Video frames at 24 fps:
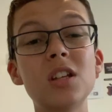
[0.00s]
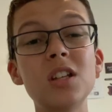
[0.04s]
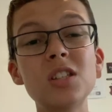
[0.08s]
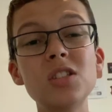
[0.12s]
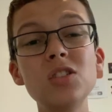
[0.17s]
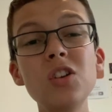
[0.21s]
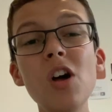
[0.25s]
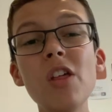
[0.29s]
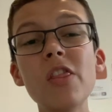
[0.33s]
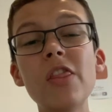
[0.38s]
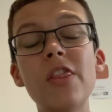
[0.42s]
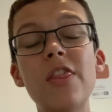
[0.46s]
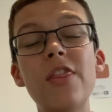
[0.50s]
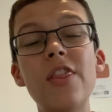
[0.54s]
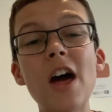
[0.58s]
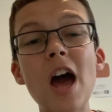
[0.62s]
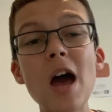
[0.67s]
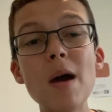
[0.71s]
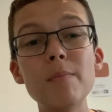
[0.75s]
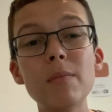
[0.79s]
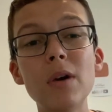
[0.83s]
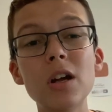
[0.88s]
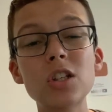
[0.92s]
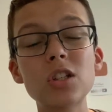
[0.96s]
not
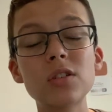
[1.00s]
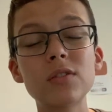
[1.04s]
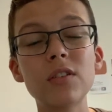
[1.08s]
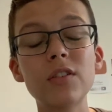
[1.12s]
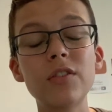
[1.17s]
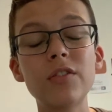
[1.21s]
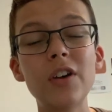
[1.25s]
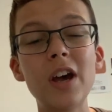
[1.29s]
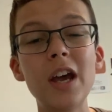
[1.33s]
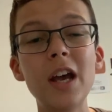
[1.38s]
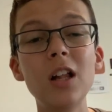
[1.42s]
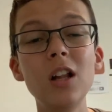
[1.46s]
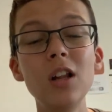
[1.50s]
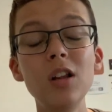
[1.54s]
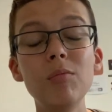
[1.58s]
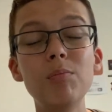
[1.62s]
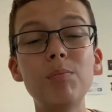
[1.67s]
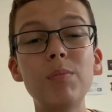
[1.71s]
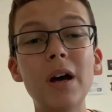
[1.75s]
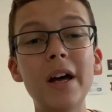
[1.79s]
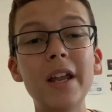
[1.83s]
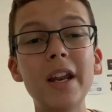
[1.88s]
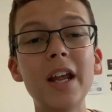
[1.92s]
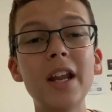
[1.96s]
that much of a fail,
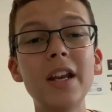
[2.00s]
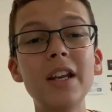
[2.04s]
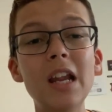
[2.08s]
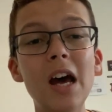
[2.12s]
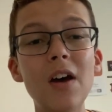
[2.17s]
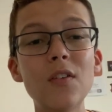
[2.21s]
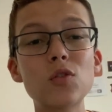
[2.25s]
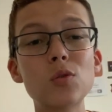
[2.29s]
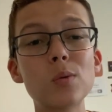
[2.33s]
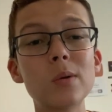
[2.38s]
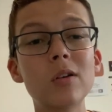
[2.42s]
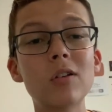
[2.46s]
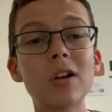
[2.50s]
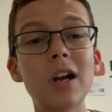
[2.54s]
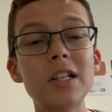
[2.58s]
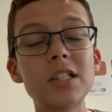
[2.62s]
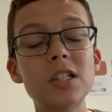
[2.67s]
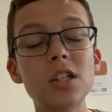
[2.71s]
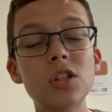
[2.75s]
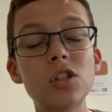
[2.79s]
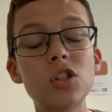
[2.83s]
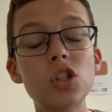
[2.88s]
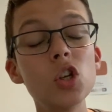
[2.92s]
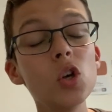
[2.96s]
but enough to be
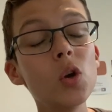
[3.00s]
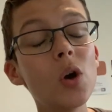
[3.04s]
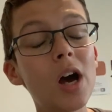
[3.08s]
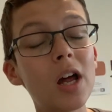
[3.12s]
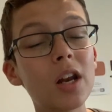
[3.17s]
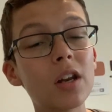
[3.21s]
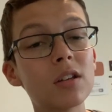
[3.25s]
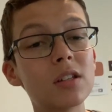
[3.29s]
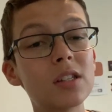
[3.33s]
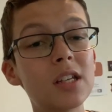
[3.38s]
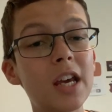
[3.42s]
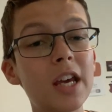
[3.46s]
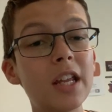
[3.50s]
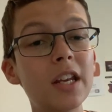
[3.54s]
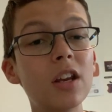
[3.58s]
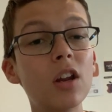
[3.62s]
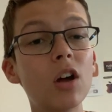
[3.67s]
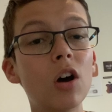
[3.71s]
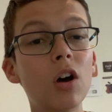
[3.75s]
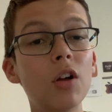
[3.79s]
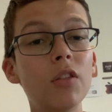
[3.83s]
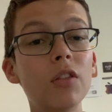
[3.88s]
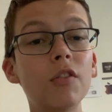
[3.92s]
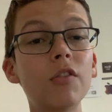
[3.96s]
rated 2 out of 10
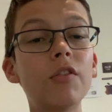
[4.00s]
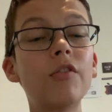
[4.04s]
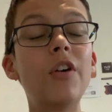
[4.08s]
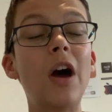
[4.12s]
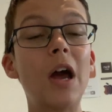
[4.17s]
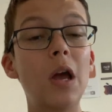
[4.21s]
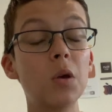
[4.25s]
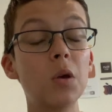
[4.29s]
on the fail